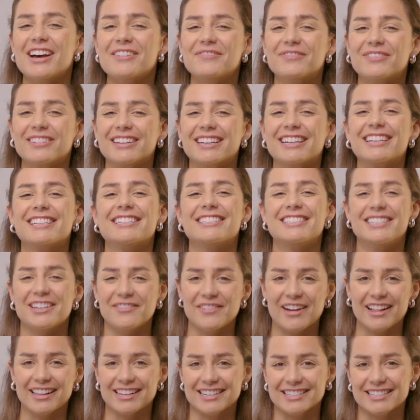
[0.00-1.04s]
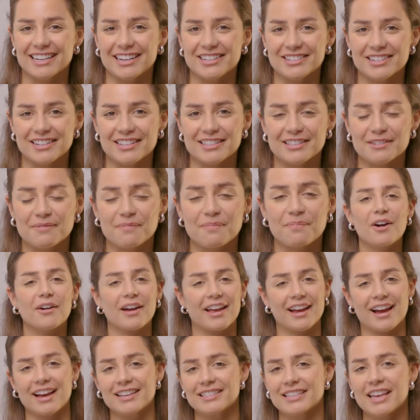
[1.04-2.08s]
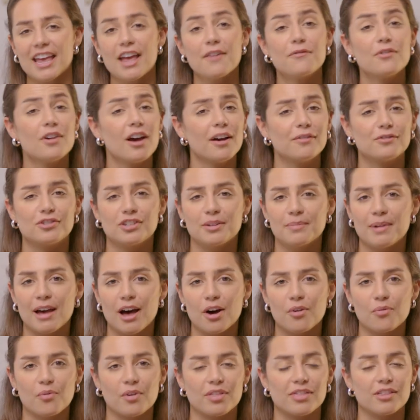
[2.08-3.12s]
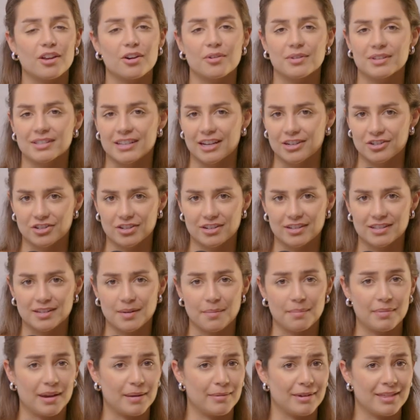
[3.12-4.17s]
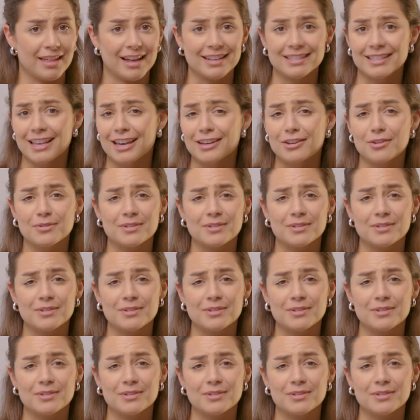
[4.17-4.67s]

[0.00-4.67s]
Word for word: up, Gmail extensions. Okay guys, if you have Gmail with no extensions, baby, that's like